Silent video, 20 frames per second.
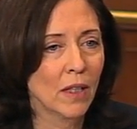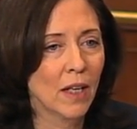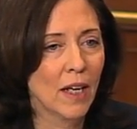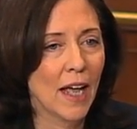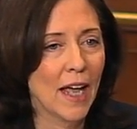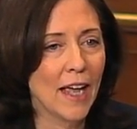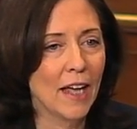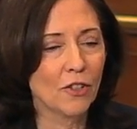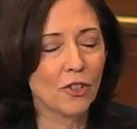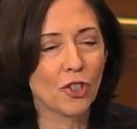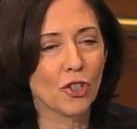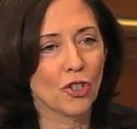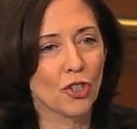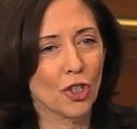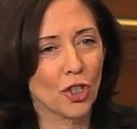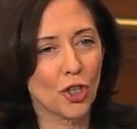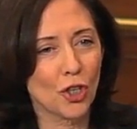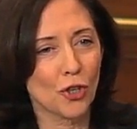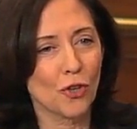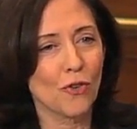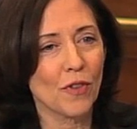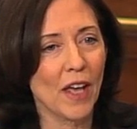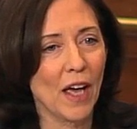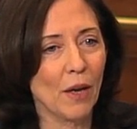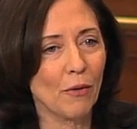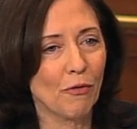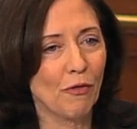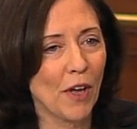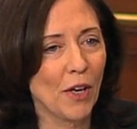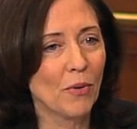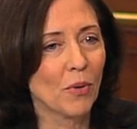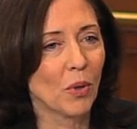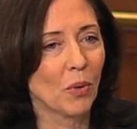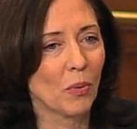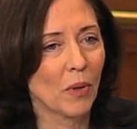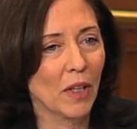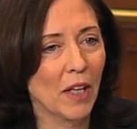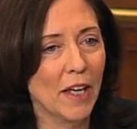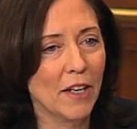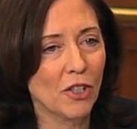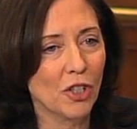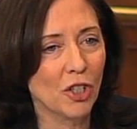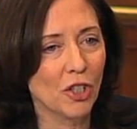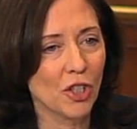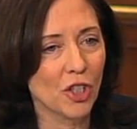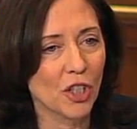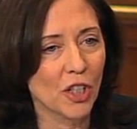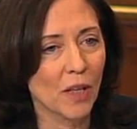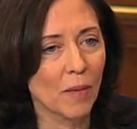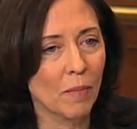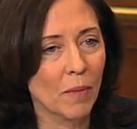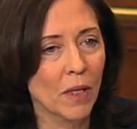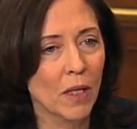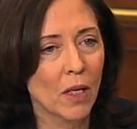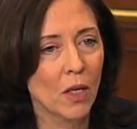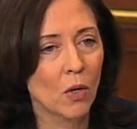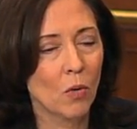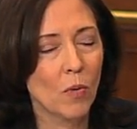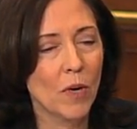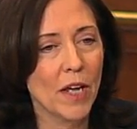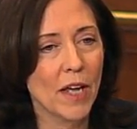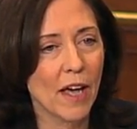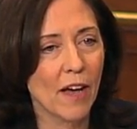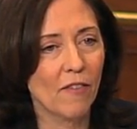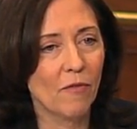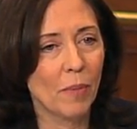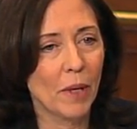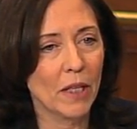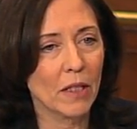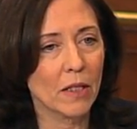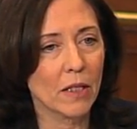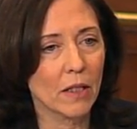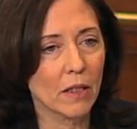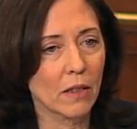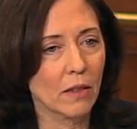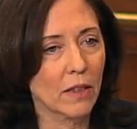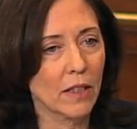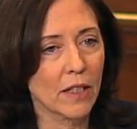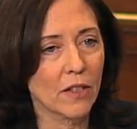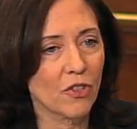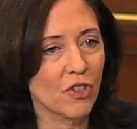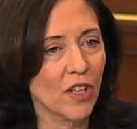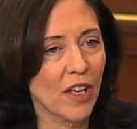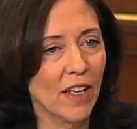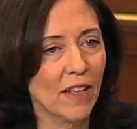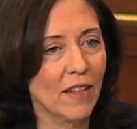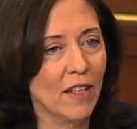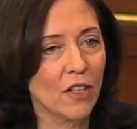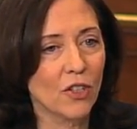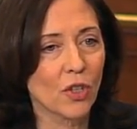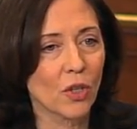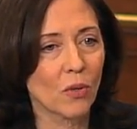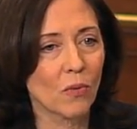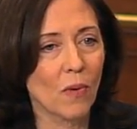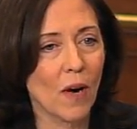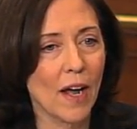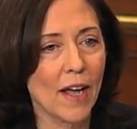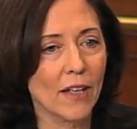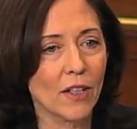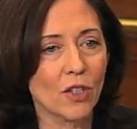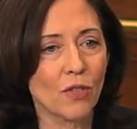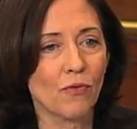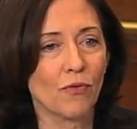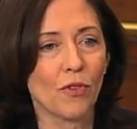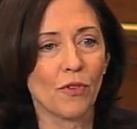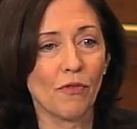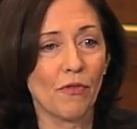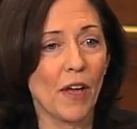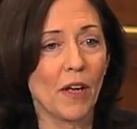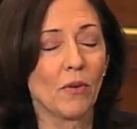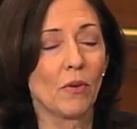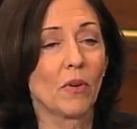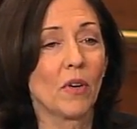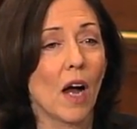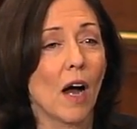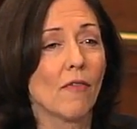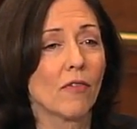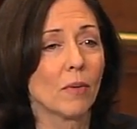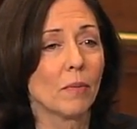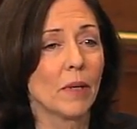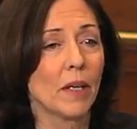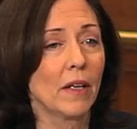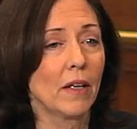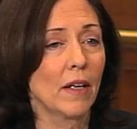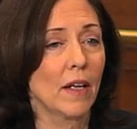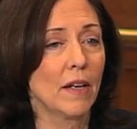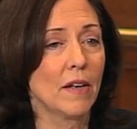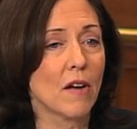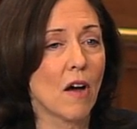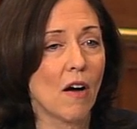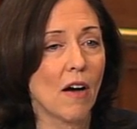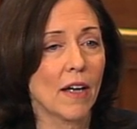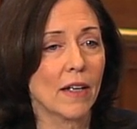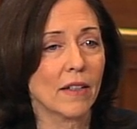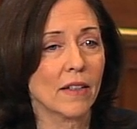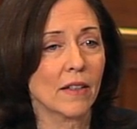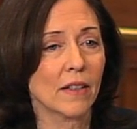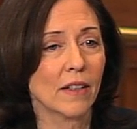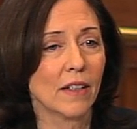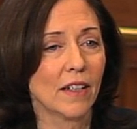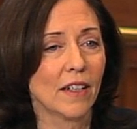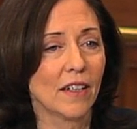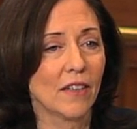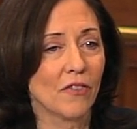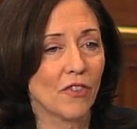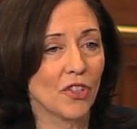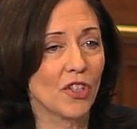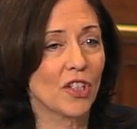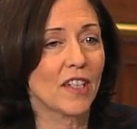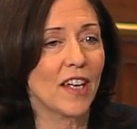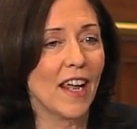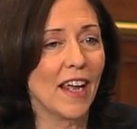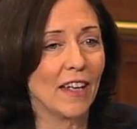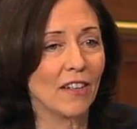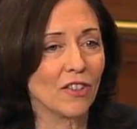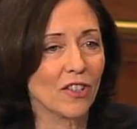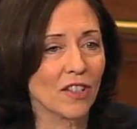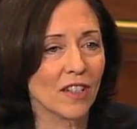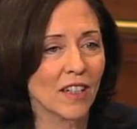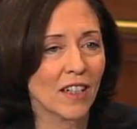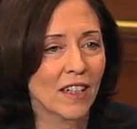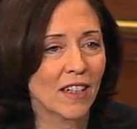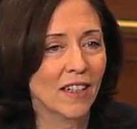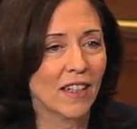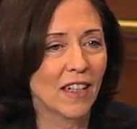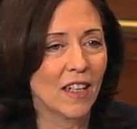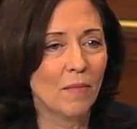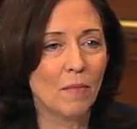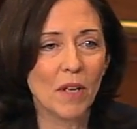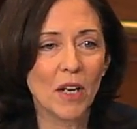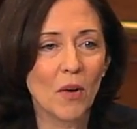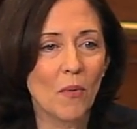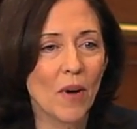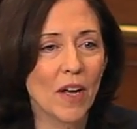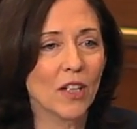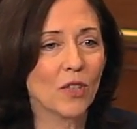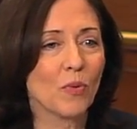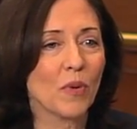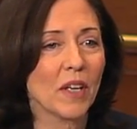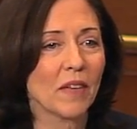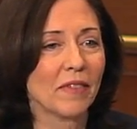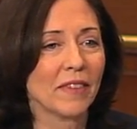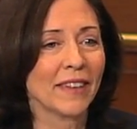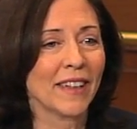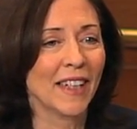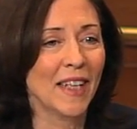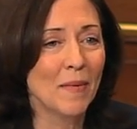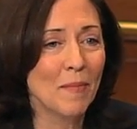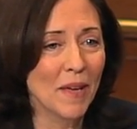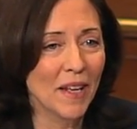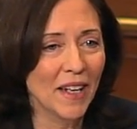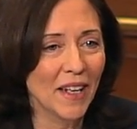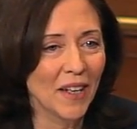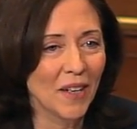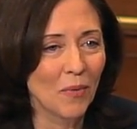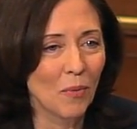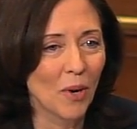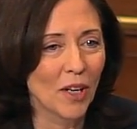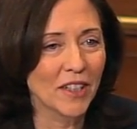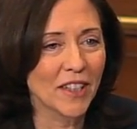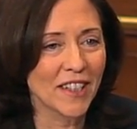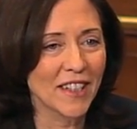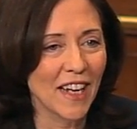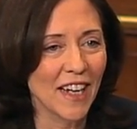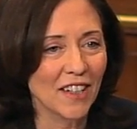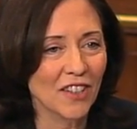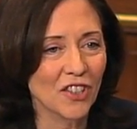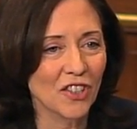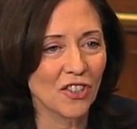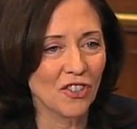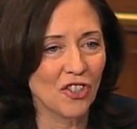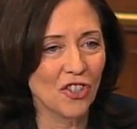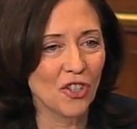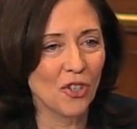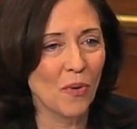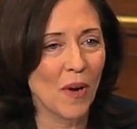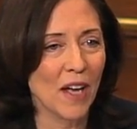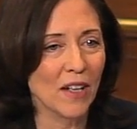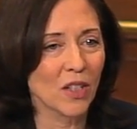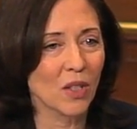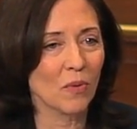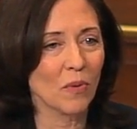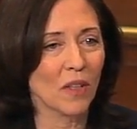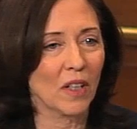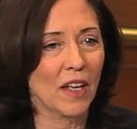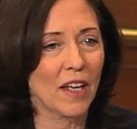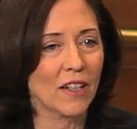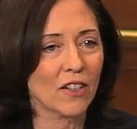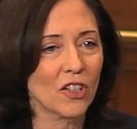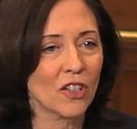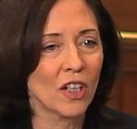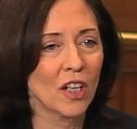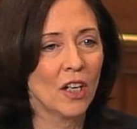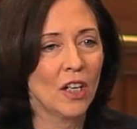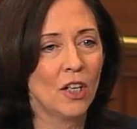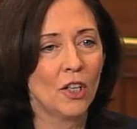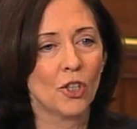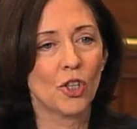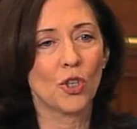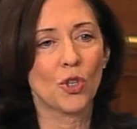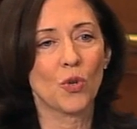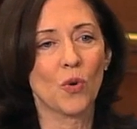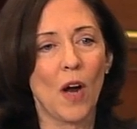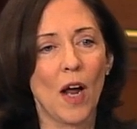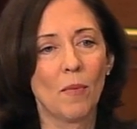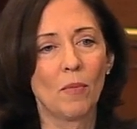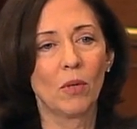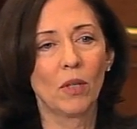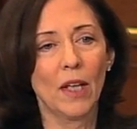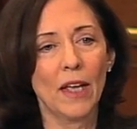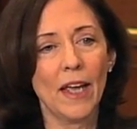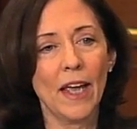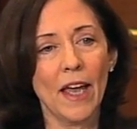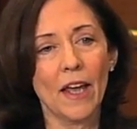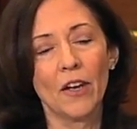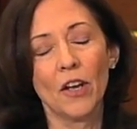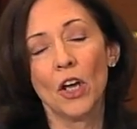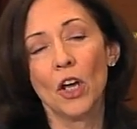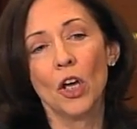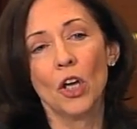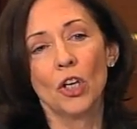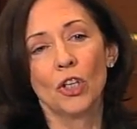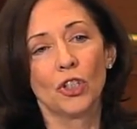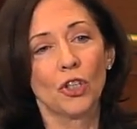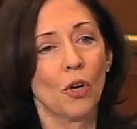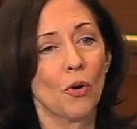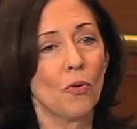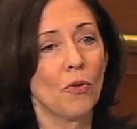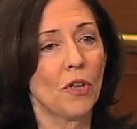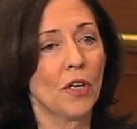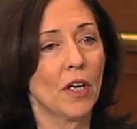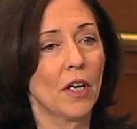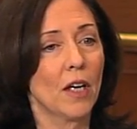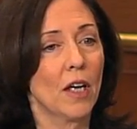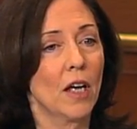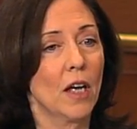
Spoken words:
And to secure that federal relationship, we have basically said these are rights for the federal government and not the states. In many ways, we have limited what states can do as it relates to tribal land. So the